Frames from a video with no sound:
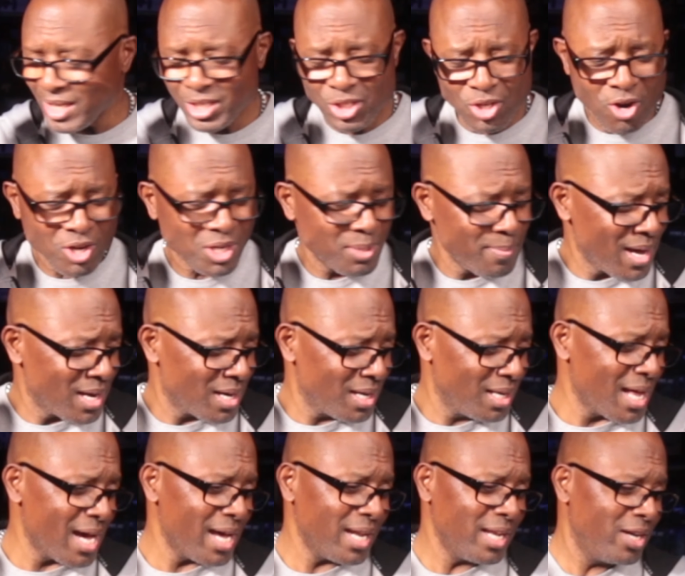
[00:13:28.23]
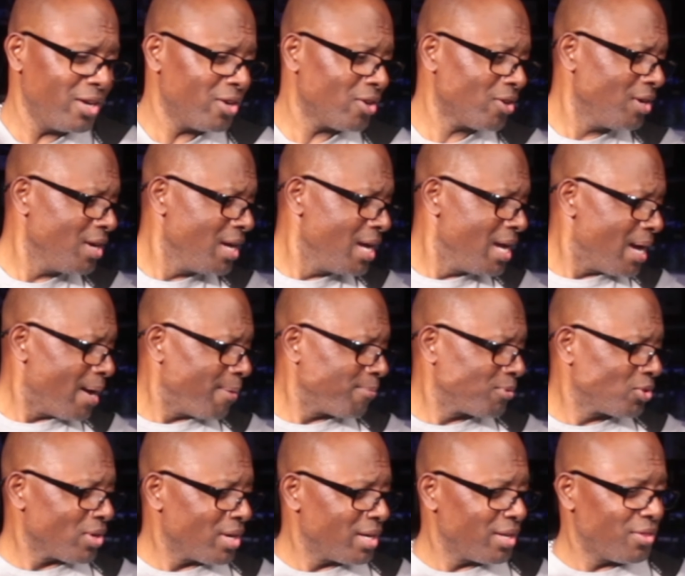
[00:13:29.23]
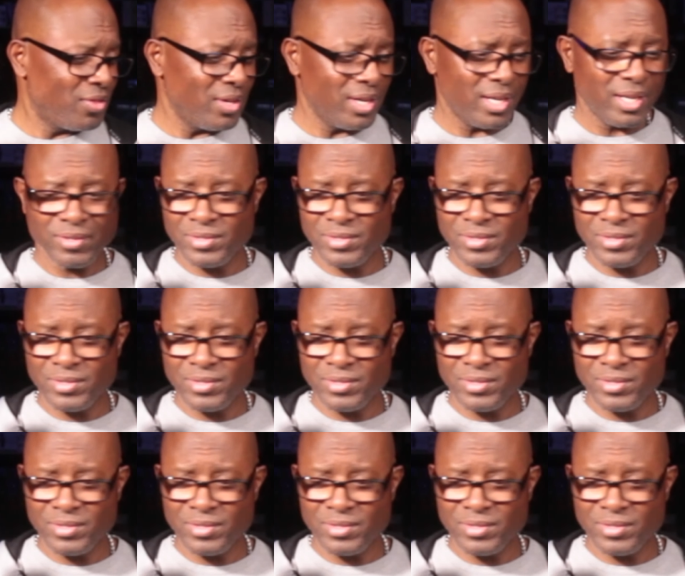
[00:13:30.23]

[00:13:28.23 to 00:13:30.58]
Talked about a lot here. I'm trying to think,